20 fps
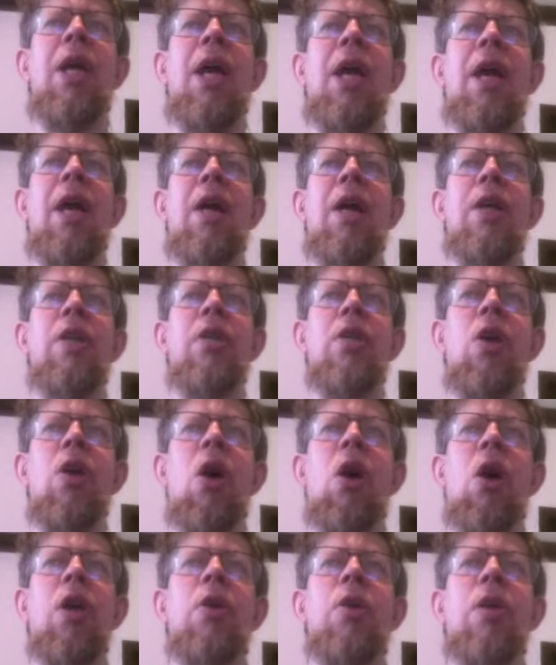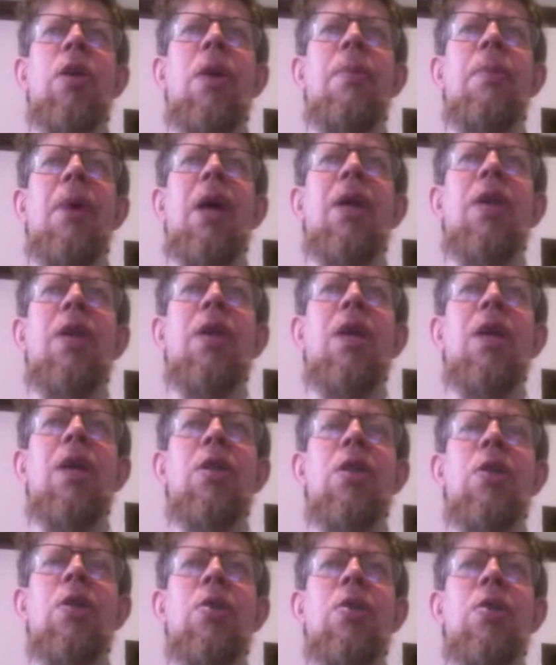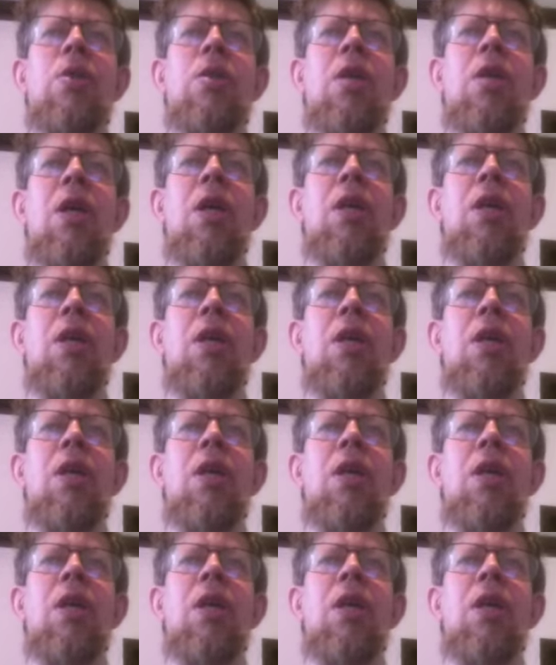and the audio came back in as I was